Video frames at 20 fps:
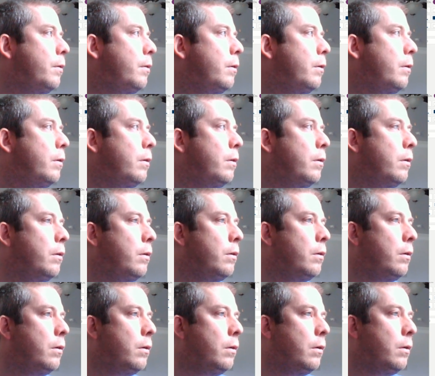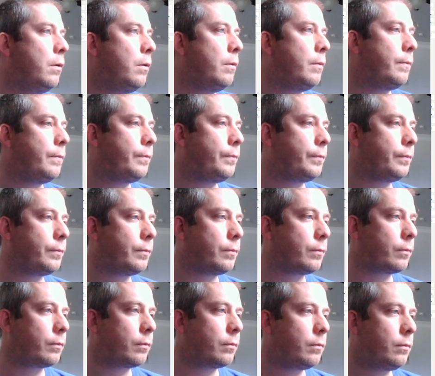
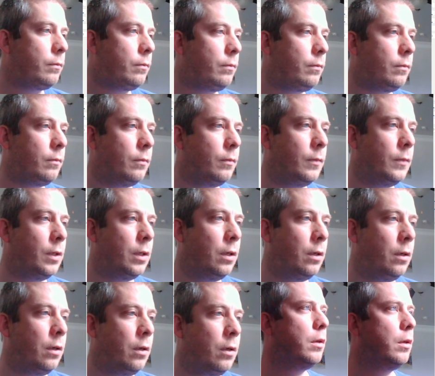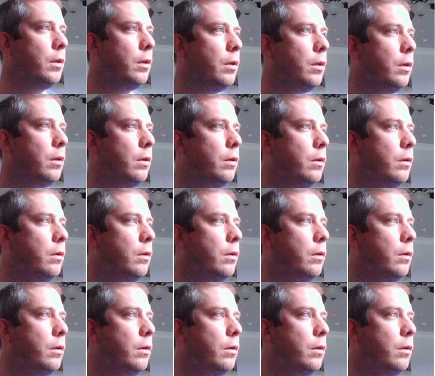(no one is talking)